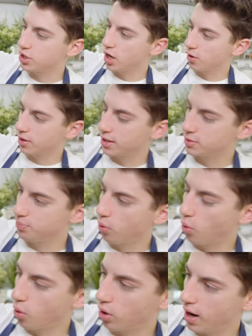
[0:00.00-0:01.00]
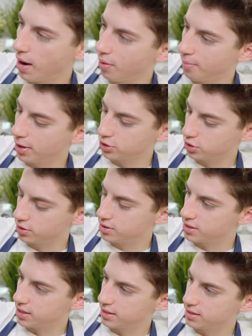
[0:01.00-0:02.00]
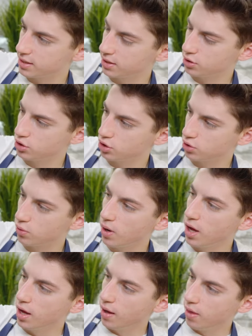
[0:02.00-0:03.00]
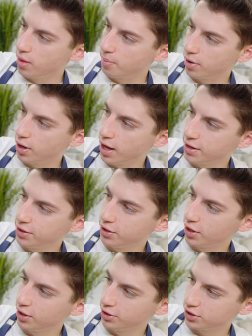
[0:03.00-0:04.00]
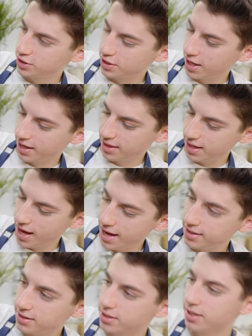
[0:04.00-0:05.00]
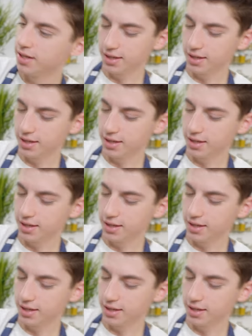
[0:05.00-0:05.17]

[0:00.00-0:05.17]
So let's pour our mustard seeds into the blender, just like that.